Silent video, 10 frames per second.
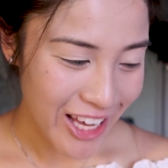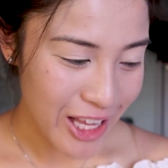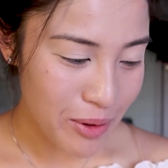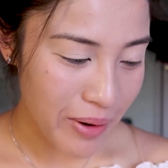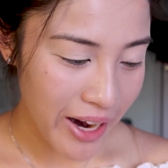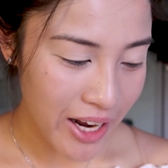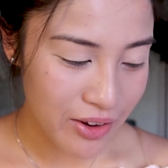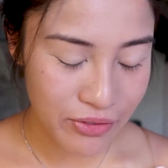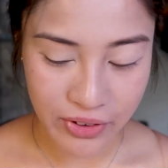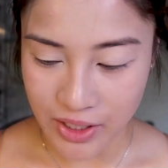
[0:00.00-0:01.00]
They might
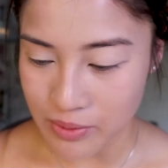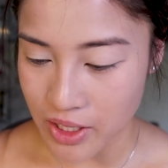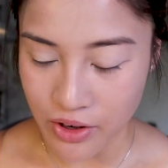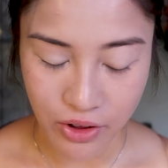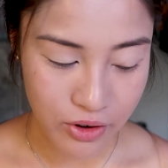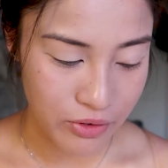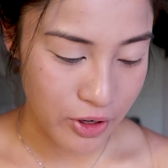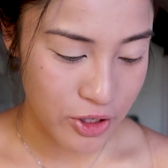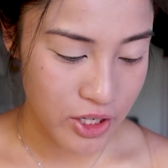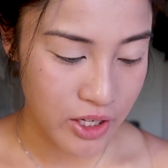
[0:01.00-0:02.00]
have filmed another
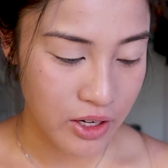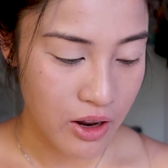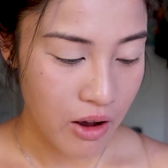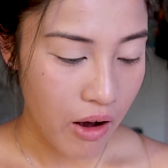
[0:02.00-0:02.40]
version